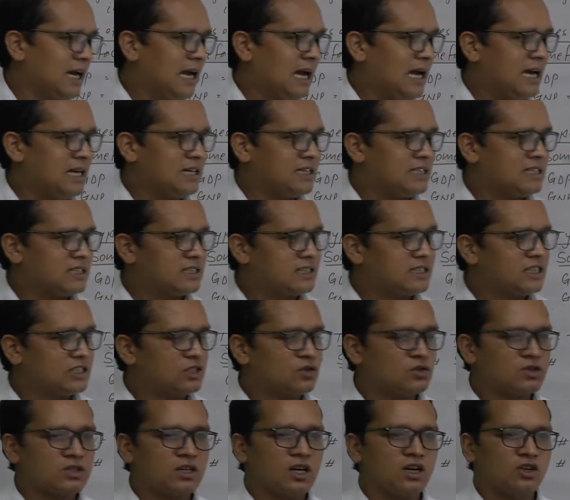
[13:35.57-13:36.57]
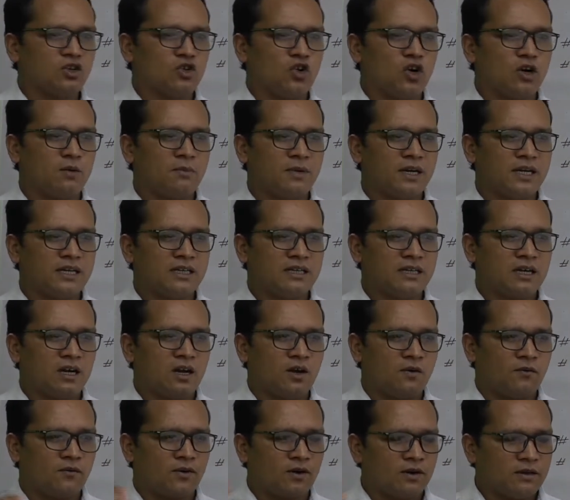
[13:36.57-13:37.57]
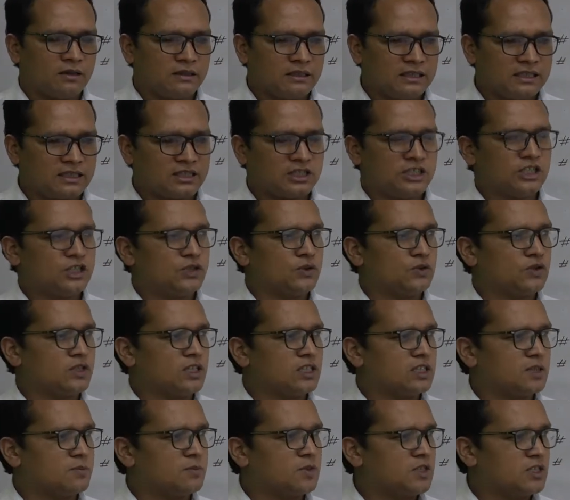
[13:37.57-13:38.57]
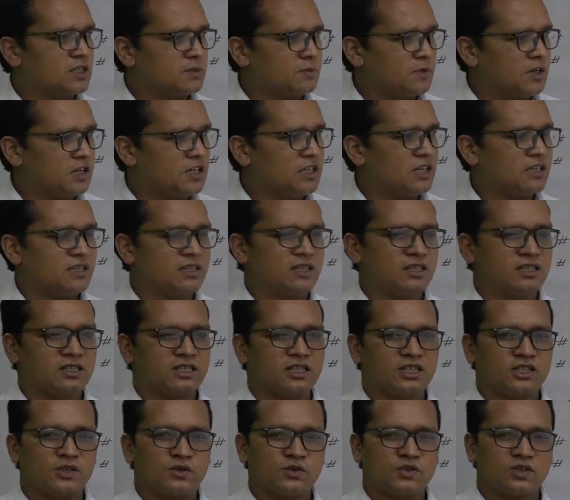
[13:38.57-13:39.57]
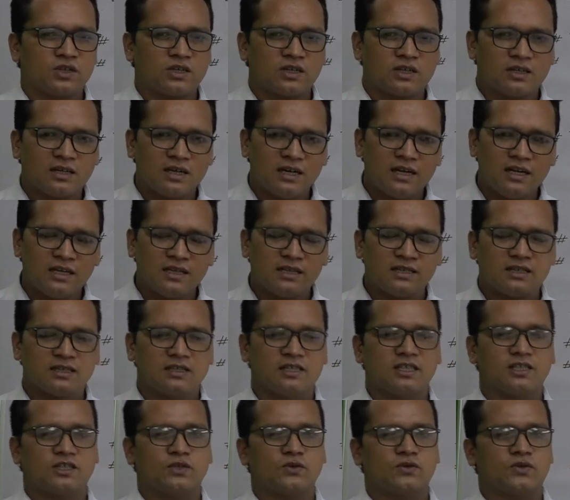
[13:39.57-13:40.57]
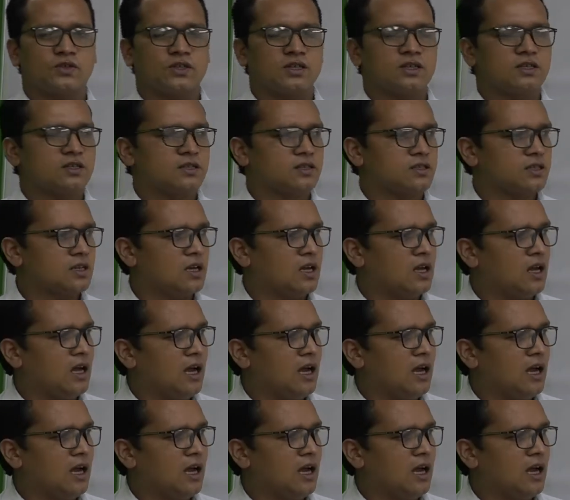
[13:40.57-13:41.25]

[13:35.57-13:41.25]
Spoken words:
And institutional government, from institutions means various institutions, training institutions,